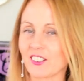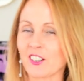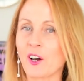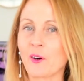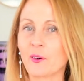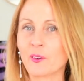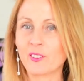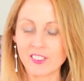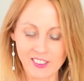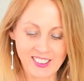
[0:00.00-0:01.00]

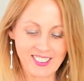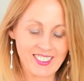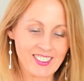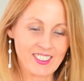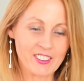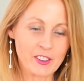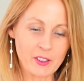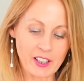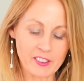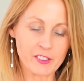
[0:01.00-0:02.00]
cold, you
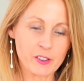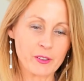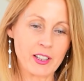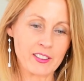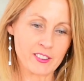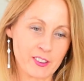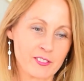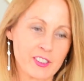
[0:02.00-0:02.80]
can do as I've